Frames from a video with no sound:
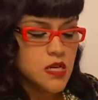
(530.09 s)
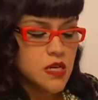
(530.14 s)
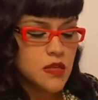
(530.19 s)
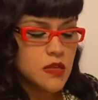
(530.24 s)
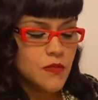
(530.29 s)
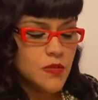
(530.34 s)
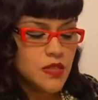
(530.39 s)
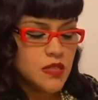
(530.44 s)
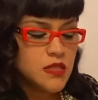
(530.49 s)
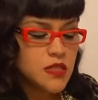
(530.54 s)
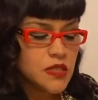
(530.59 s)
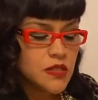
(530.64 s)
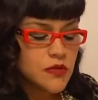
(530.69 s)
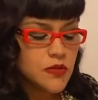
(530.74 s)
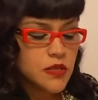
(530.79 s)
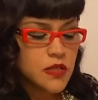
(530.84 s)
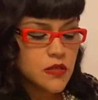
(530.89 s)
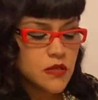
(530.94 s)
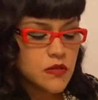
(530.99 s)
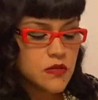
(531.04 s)
the
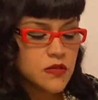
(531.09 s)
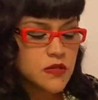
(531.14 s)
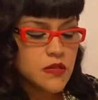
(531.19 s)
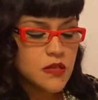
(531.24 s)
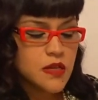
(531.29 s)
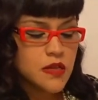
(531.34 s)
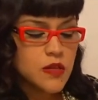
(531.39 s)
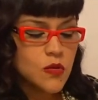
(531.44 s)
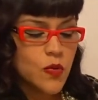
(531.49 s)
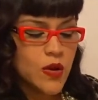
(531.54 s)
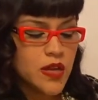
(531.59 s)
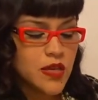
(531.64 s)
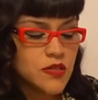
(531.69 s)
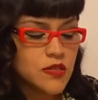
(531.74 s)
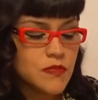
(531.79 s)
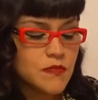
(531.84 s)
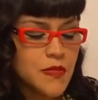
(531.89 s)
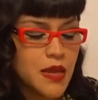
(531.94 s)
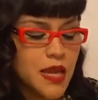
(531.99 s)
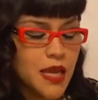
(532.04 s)
materials, the way
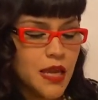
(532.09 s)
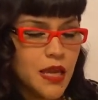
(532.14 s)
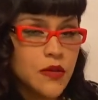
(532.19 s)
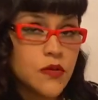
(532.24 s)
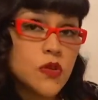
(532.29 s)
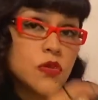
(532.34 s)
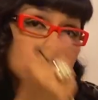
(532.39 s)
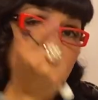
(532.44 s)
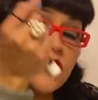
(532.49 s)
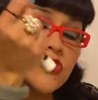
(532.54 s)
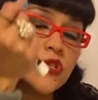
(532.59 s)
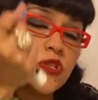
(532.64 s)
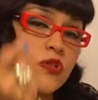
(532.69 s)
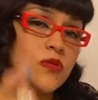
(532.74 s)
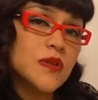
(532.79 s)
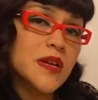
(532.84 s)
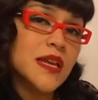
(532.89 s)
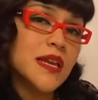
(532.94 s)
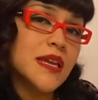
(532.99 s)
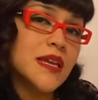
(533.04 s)
it's made, the
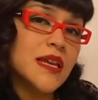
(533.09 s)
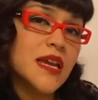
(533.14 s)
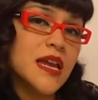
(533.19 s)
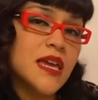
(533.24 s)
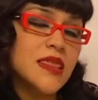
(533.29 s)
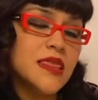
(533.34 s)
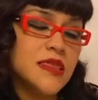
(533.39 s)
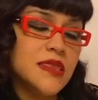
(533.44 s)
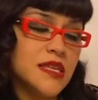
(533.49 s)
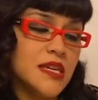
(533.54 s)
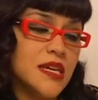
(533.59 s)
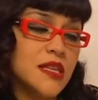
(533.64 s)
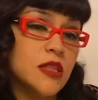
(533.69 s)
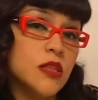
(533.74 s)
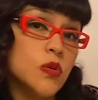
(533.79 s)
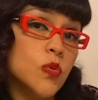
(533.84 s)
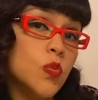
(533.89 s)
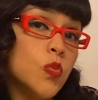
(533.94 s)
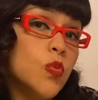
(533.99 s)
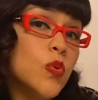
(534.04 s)
string, and then
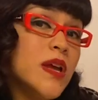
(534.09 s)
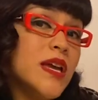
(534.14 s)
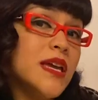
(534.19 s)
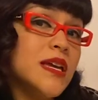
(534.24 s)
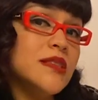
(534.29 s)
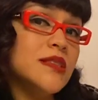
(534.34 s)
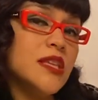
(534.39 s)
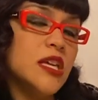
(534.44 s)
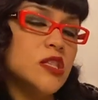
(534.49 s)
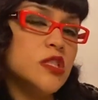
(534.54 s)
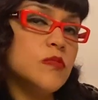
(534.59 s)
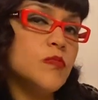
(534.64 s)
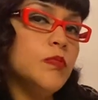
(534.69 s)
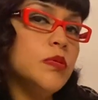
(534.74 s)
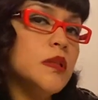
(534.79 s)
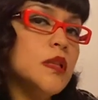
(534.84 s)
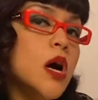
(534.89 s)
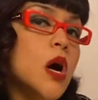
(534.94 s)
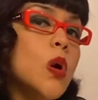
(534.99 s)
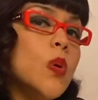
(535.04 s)
the wind that's
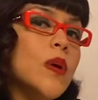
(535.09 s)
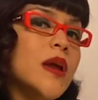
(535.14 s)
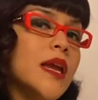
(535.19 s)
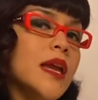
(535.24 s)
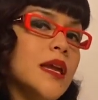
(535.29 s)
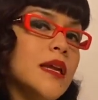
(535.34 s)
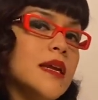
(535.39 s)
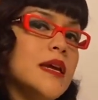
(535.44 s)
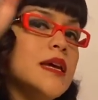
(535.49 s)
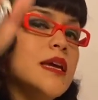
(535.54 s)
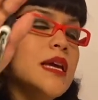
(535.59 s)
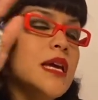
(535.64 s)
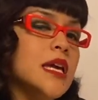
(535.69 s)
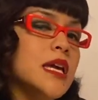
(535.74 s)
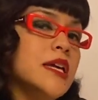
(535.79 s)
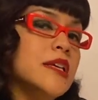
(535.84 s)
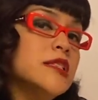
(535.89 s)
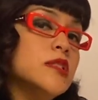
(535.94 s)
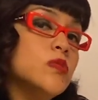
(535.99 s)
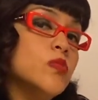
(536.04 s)
blowing,
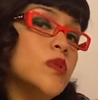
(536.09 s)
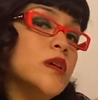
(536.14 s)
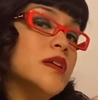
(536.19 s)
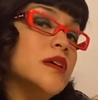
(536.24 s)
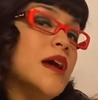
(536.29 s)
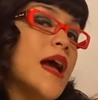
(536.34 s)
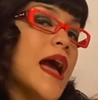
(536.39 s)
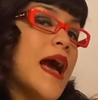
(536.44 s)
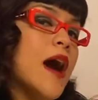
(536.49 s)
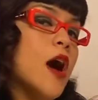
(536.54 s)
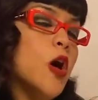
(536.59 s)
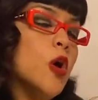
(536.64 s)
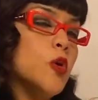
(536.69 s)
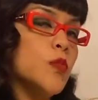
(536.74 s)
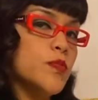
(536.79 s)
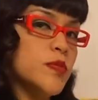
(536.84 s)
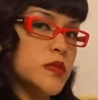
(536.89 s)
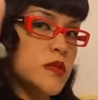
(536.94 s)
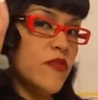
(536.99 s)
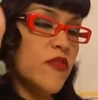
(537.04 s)
it's what
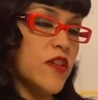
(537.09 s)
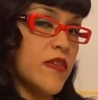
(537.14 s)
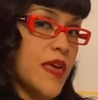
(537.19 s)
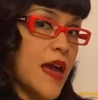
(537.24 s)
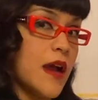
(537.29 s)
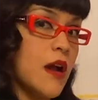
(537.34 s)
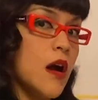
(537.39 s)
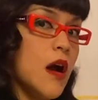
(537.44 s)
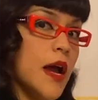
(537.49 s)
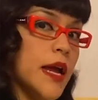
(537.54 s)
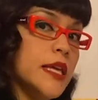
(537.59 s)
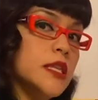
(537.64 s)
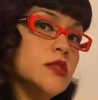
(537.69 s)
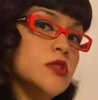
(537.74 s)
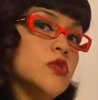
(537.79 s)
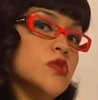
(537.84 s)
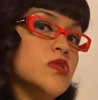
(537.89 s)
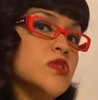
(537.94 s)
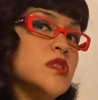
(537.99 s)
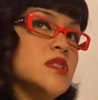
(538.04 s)
helps for that kite
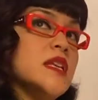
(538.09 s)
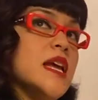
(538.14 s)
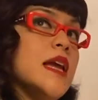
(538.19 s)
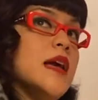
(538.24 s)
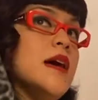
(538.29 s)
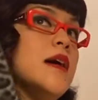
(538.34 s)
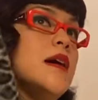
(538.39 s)
to stay